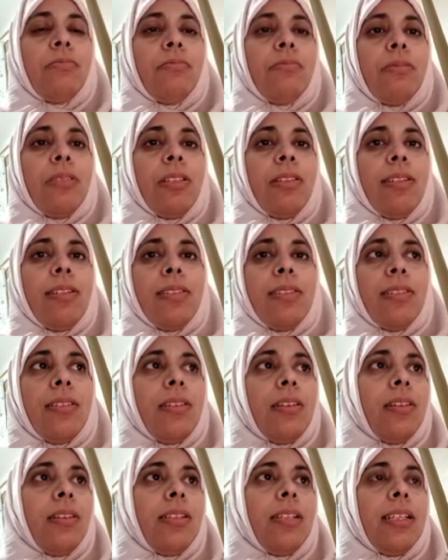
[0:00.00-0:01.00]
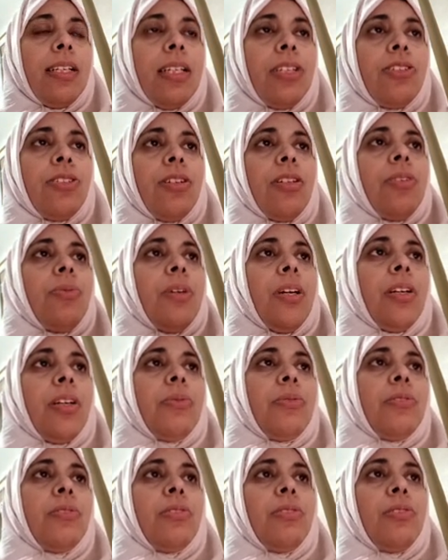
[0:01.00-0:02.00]
In this lecture, we are
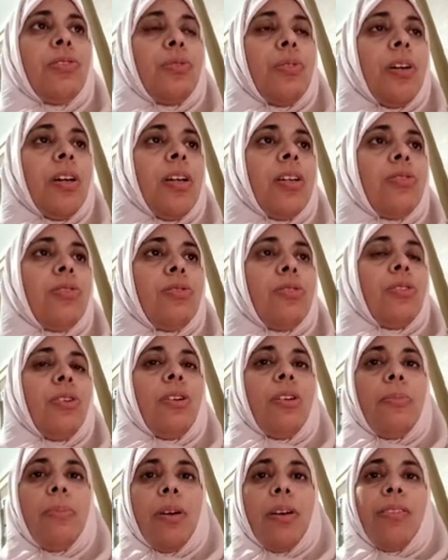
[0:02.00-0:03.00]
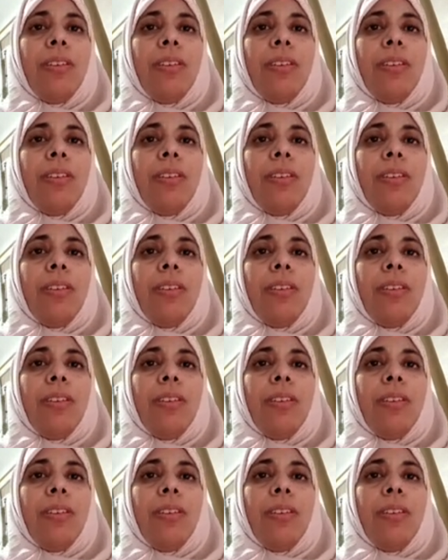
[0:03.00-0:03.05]
going to try to talk about